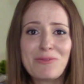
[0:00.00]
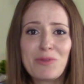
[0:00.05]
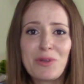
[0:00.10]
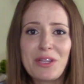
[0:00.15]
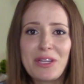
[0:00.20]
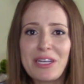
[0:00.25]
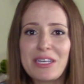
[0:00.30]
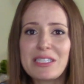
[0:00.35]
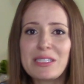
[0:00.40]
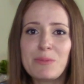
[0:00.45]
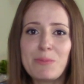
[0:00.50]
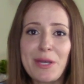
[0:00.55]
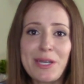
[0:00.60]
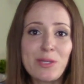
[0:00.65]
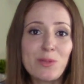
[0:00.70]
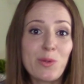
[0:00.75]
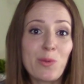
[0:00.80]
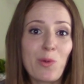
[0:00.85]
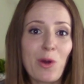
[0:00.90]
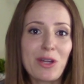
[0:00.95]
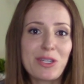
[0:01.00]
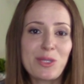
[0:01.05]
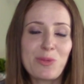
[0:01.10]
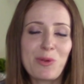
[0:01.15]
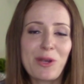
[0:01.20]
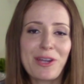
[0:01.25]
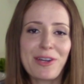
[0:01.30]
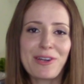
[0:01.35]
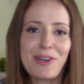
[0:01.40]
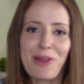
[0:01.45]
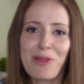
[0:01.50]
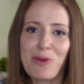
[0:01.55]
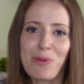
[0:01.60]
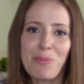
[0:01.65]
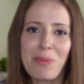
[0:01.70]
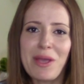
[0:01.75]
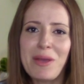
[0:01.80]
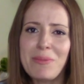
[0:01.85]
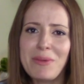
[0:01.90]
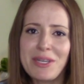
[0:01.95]
really a space we want to bring another
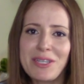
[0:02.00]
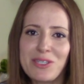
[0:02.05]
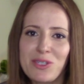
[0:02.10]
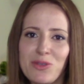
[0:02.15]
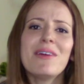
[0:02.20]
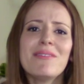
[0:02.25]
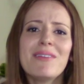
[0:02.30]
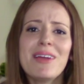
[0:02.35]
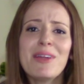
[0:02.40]
baby into.